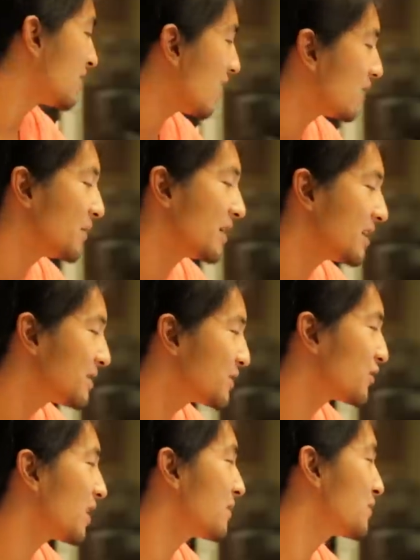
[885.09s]
and how to make
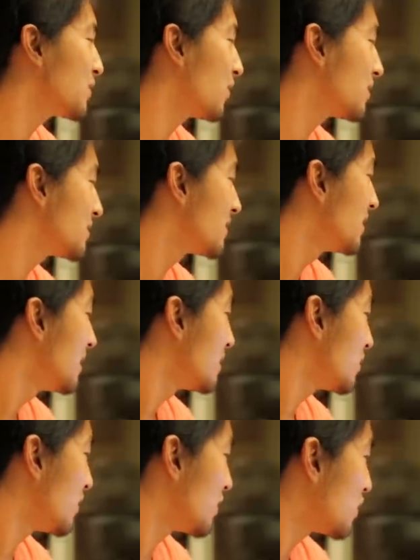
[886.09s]
Instagram shorts.
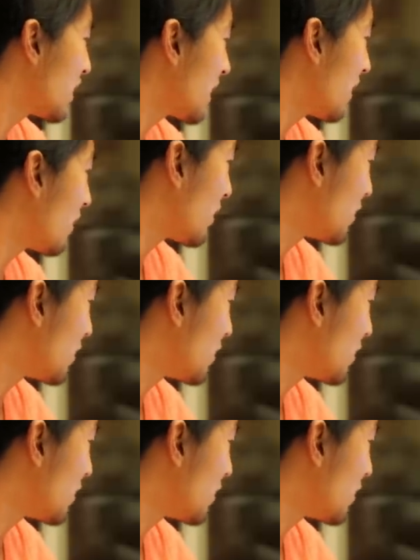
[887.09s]
So you can check out